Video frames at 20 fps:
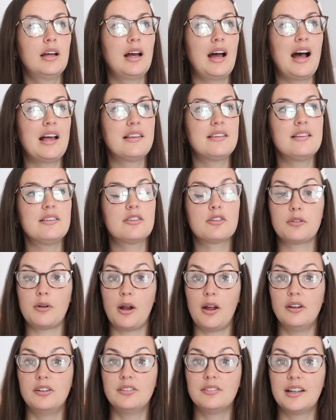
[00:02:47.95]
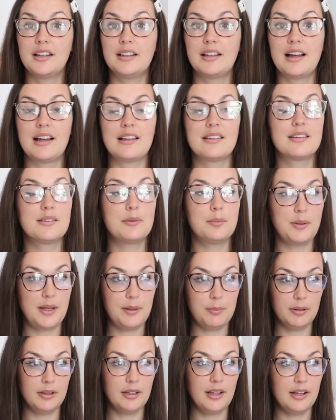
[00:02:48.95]
as it's grown and as
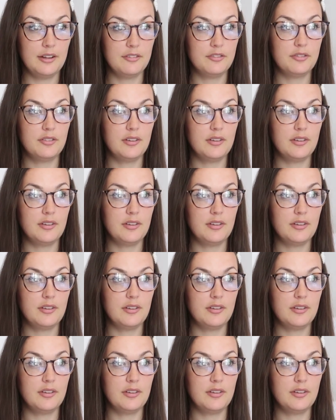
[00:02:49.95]
people have